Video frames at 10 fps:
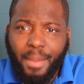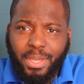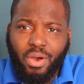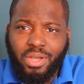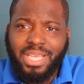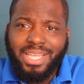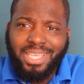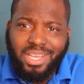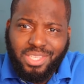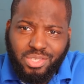Because
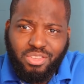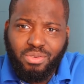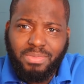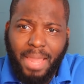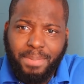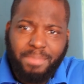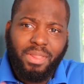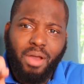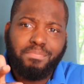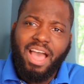to assume that
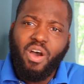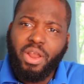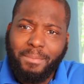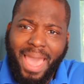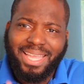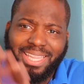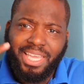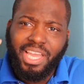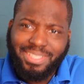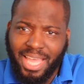people are automatically